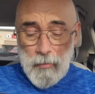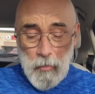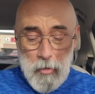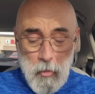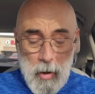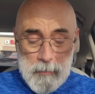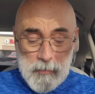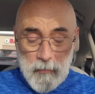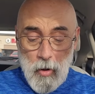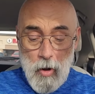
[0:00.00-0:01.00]
30
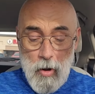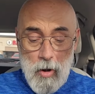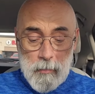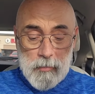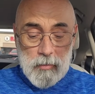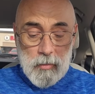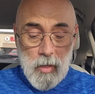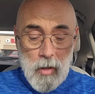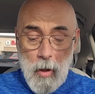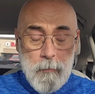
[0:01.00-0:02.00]
grams of carbs,
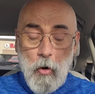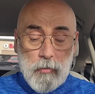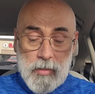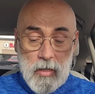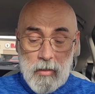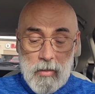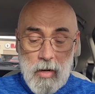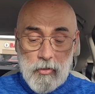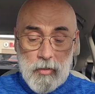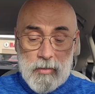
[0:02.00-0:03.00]
protein,
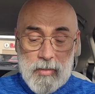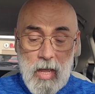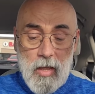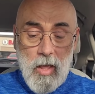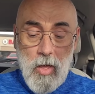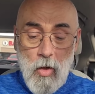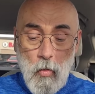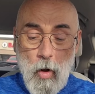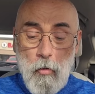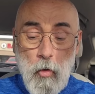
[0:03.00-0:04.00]
I should say,
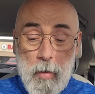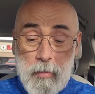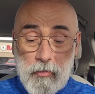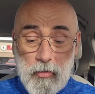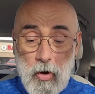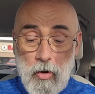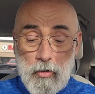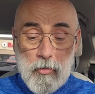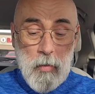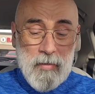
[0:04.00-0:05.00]
1 gram of
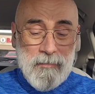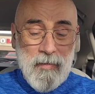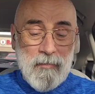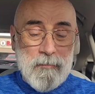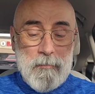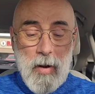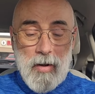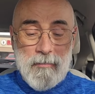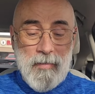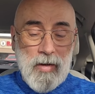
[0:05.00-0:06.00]
sugar, 25
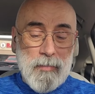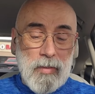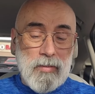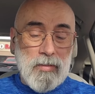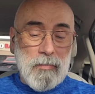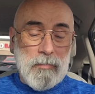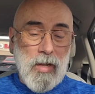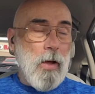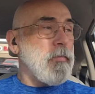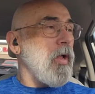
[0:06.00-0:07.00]
vitamins, and
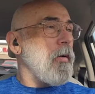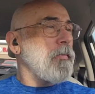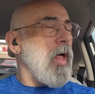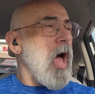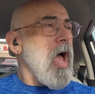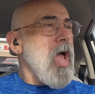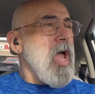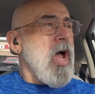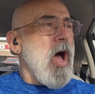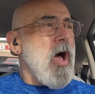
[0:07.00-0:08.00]
blah, blah, blah.
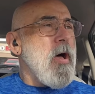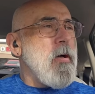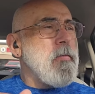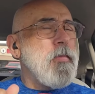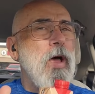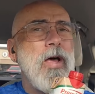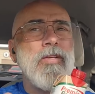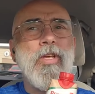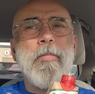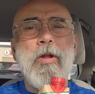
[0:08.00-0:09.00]

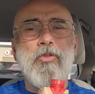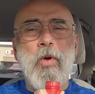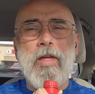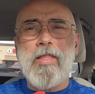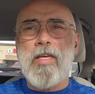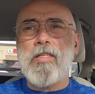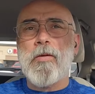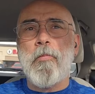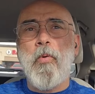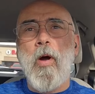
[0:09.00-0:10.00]
So I'm going to drink this
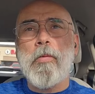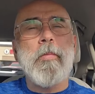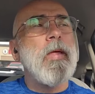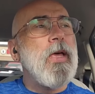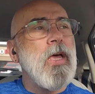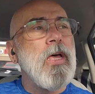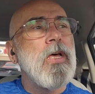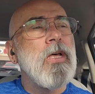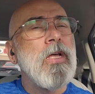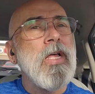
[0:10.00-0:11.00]
and probably
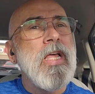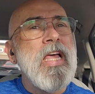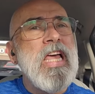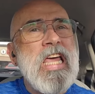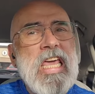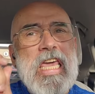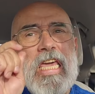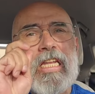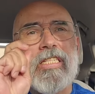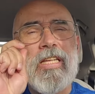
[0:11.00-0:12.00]

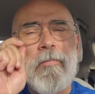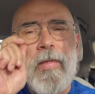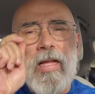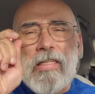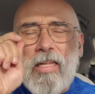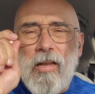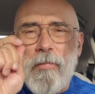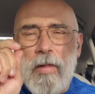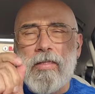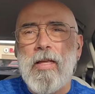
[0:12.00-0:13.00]
eat something, a little
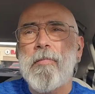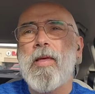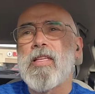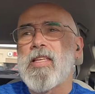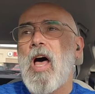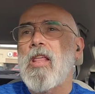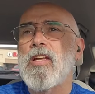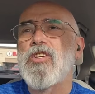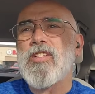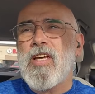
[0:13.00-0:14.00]
bit, something
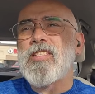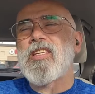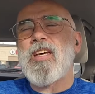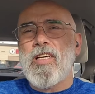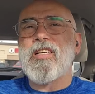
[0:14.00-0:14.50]
solid, just because,